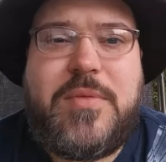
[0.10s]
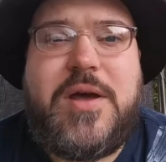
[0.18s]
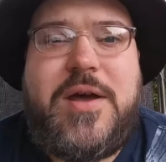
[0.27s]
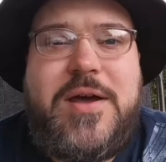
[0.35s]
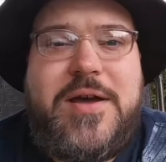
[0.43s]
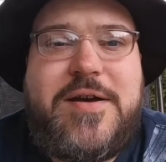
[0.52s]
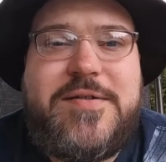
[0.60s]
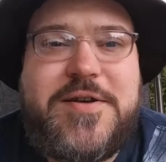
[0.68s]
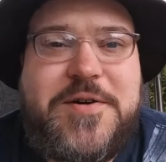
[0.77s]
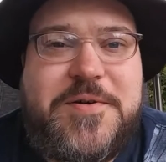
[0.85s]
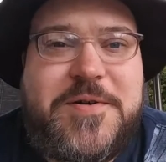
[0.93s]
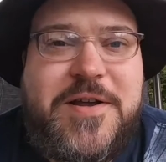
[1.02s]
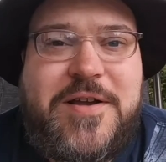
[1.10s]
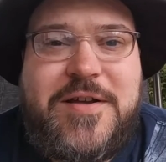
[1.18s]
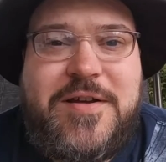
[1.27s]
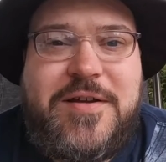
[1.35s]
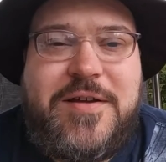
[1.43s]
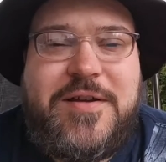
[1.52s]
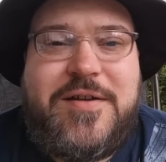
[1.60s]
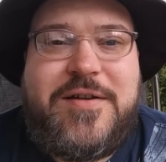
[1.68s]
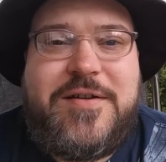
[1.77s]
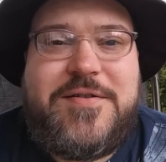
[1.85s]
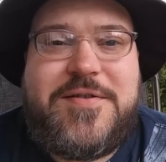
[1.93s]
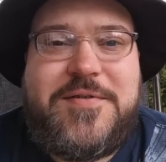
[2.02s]
Hey, how's it going?
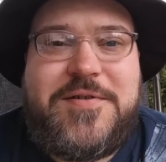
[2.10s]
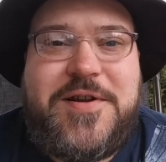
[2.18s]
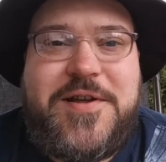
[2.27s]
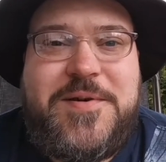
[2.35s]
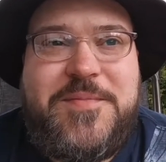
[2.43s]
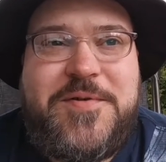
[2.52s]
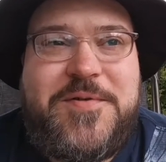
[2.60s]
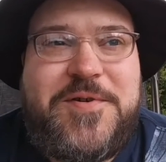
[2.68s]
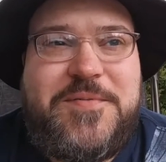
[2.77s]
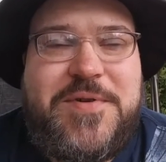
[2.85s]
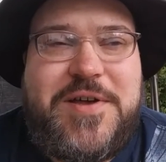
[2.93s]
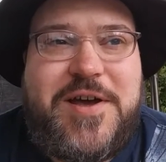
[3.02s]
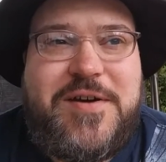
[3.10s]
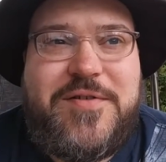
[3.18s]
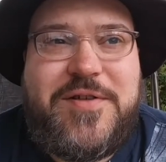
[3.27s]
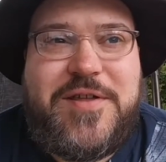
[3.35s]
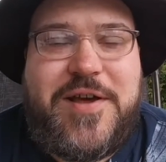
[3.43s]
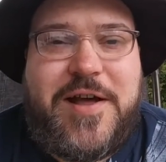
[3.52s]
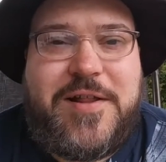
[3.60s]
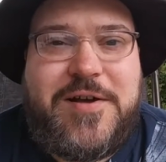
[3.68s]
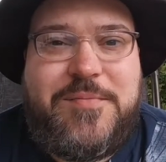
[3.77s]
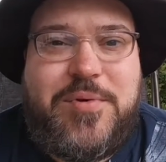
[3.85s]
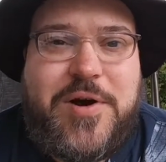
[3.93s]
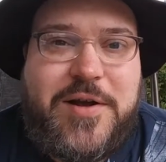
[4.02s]
So today I'm going to be having the Alec
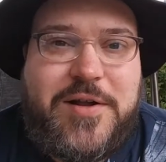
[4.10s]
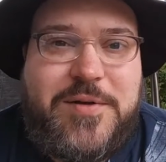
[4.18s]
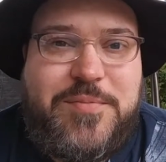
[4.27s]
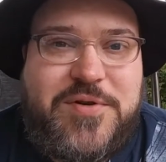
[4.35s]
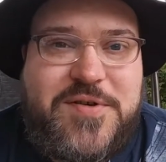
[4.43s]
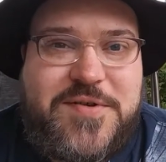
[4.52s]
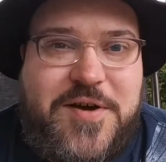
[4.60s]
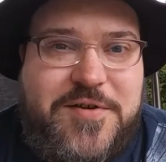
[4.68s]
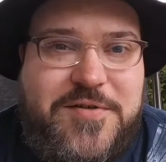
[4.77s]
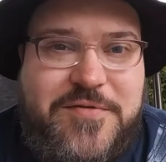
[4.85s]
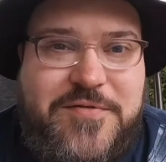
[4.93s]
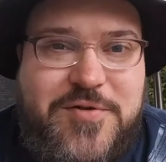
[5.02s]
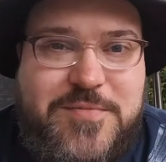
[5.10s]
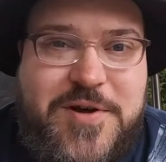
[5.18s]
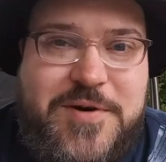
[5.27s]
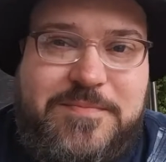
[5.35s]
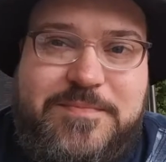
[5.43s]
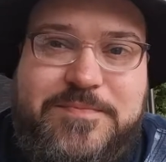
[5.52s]
Bradley Prensado Fuma.